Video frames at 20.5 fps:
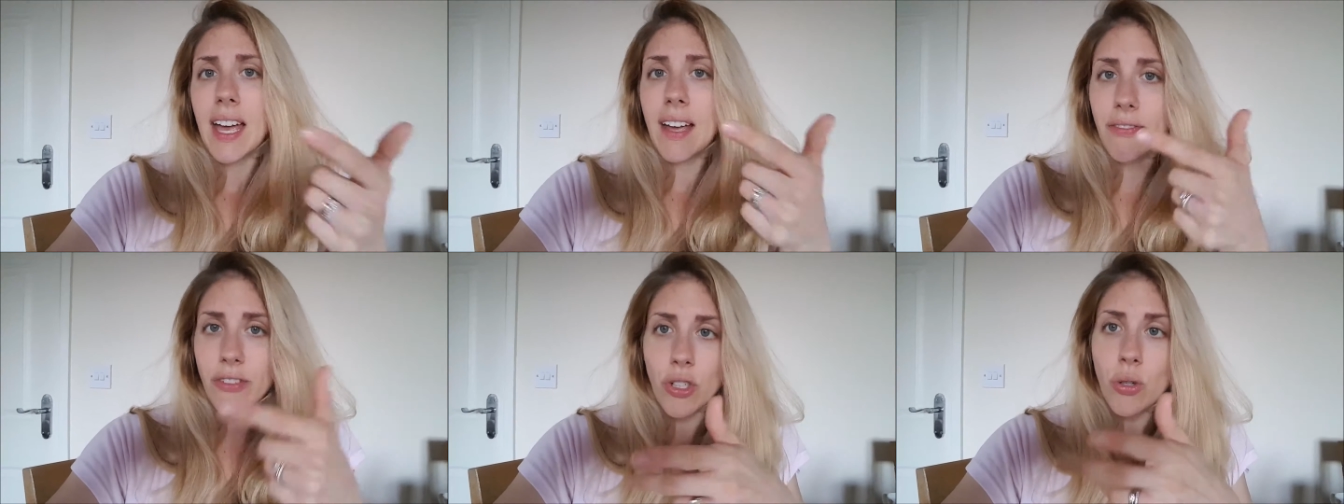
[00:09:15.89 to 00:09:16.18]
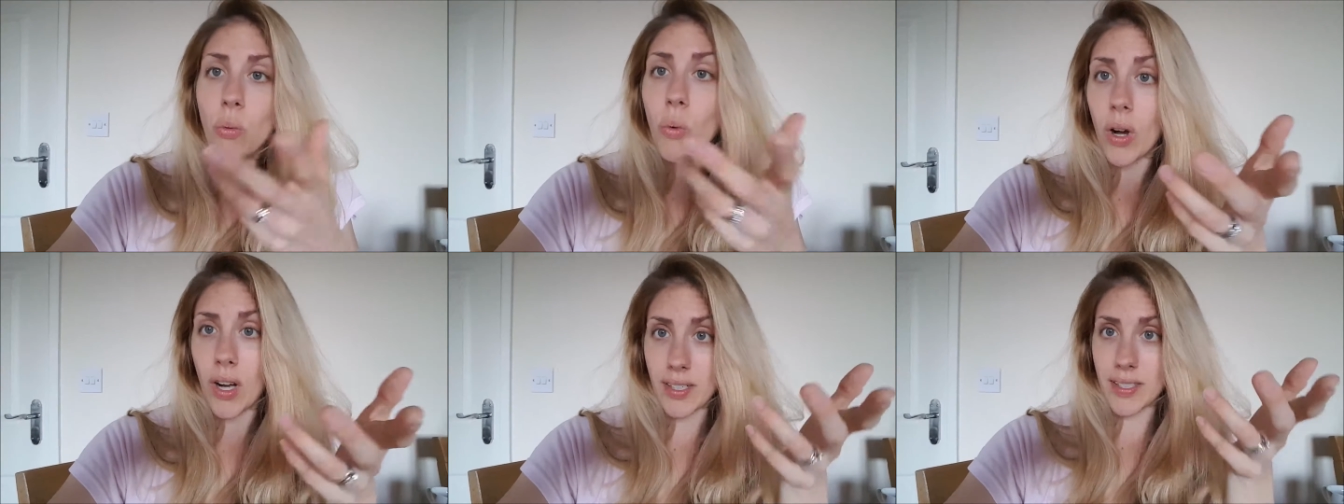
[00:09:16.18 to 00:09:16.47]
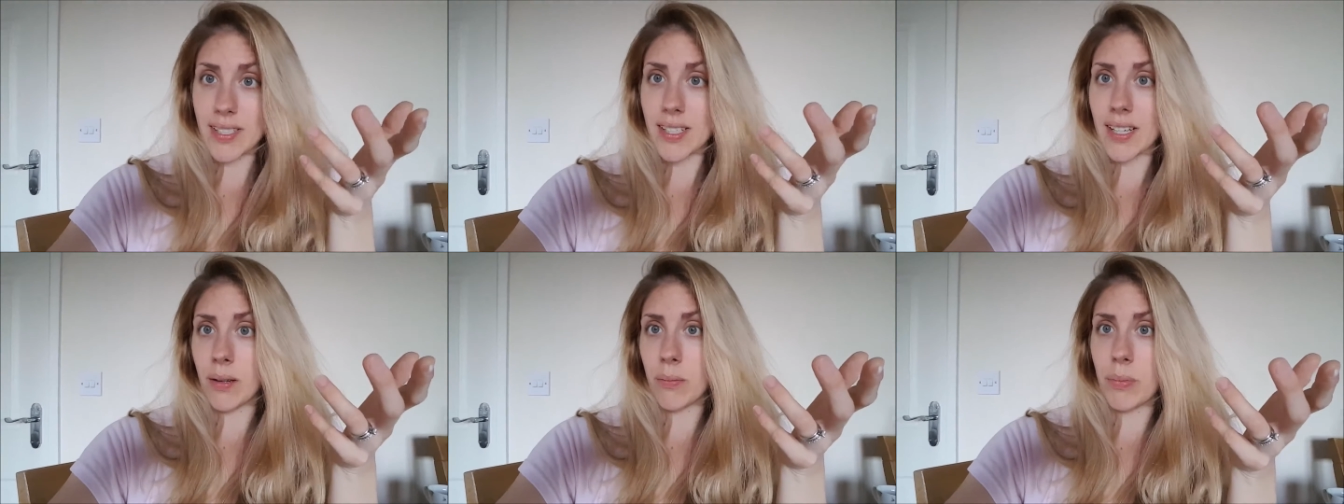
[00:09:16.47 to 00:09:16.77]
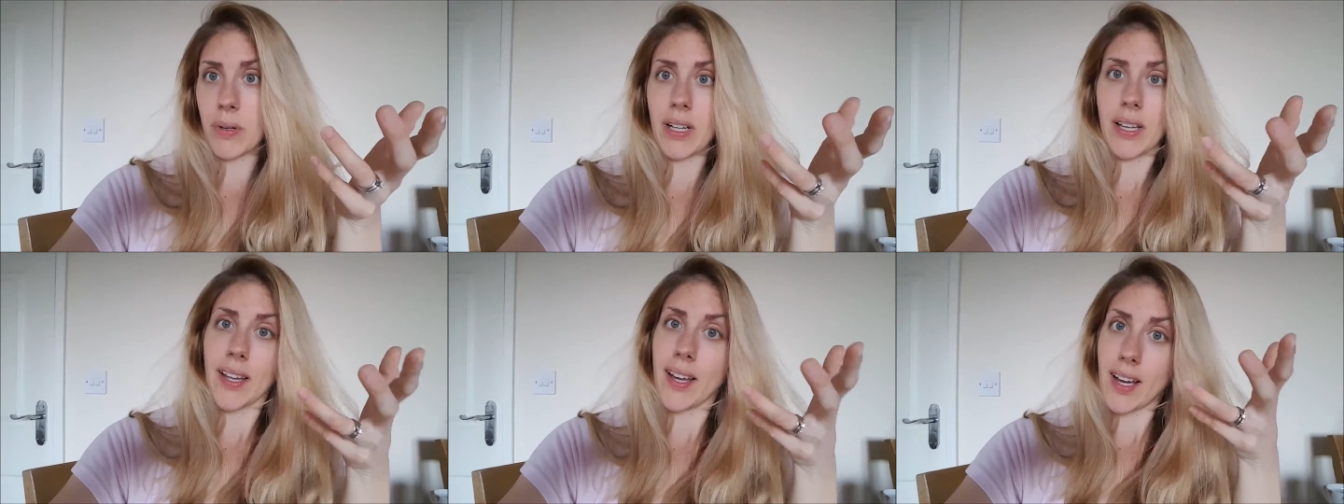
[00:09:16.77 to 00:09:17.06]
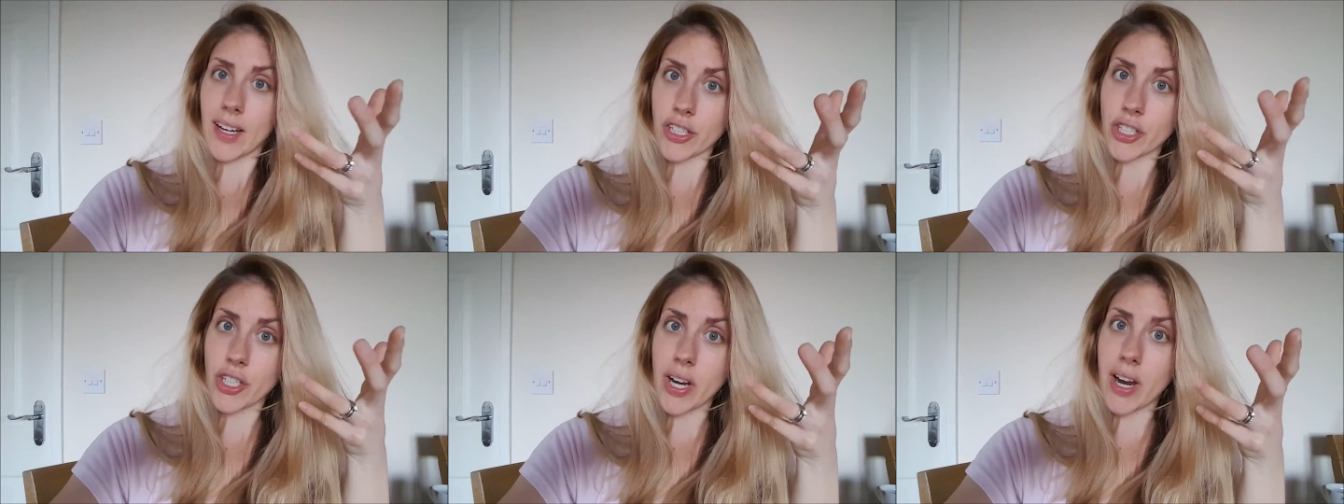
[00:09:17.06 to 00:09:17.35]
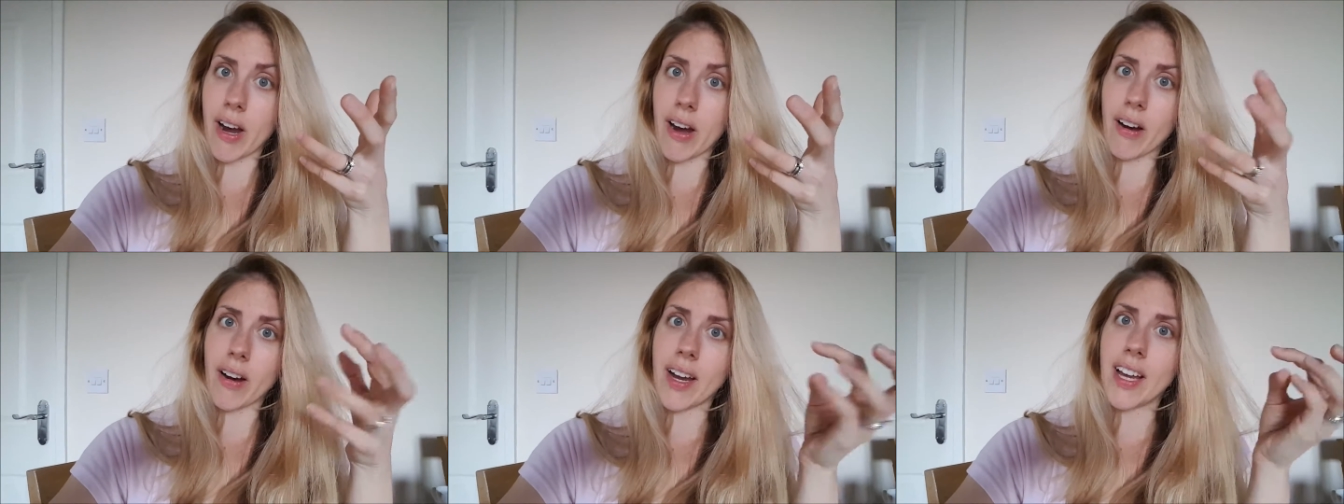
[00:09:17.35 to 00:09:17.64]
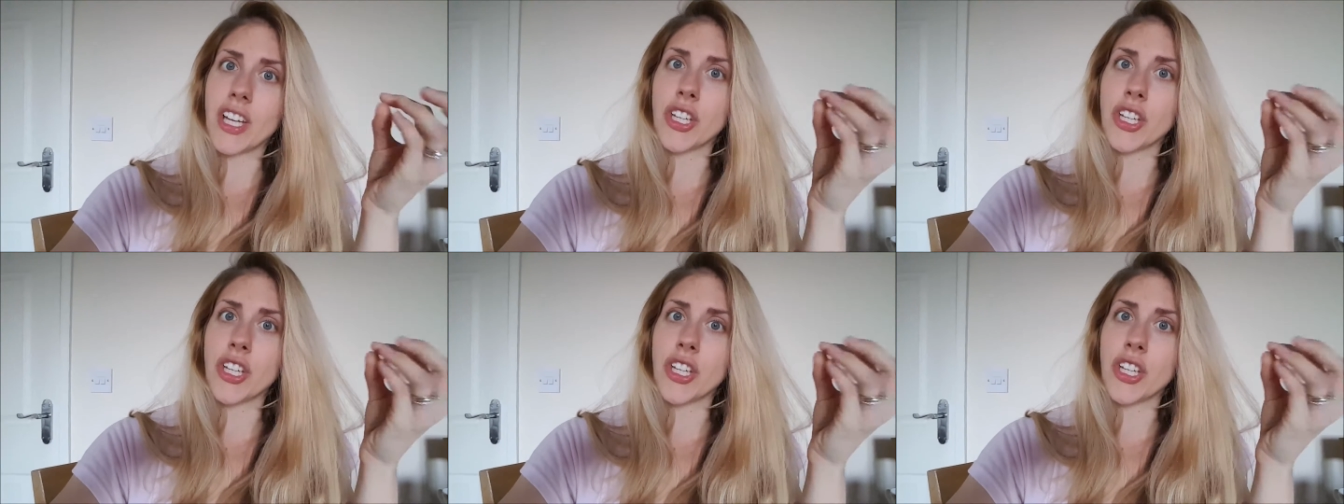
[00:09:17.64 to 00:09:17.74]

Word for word: If you want to get balayage hair,